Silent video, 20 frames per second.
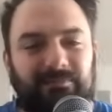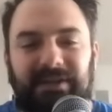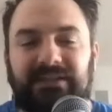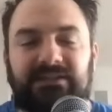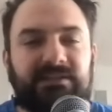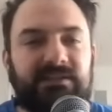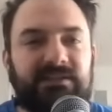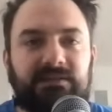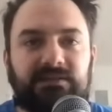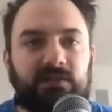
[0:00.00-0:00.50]

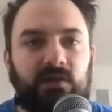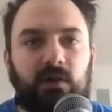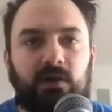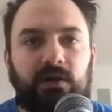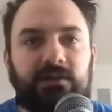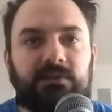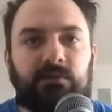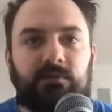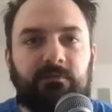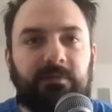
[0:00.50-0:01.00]
Basically, as long
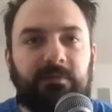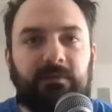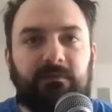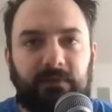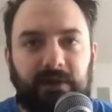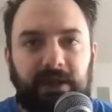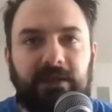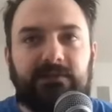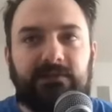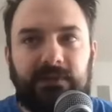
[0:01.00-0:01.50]
as we've been
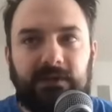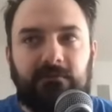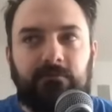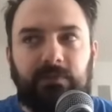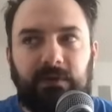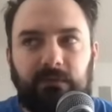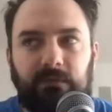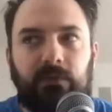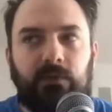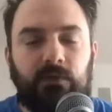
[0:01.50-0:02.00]
fans, they've
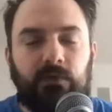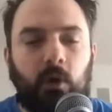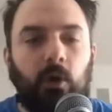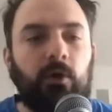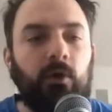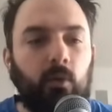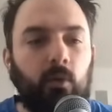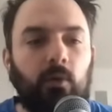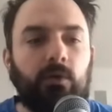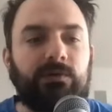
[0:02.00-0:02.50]
been the
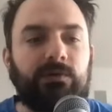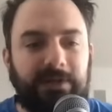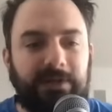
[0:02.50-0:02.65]
dark horse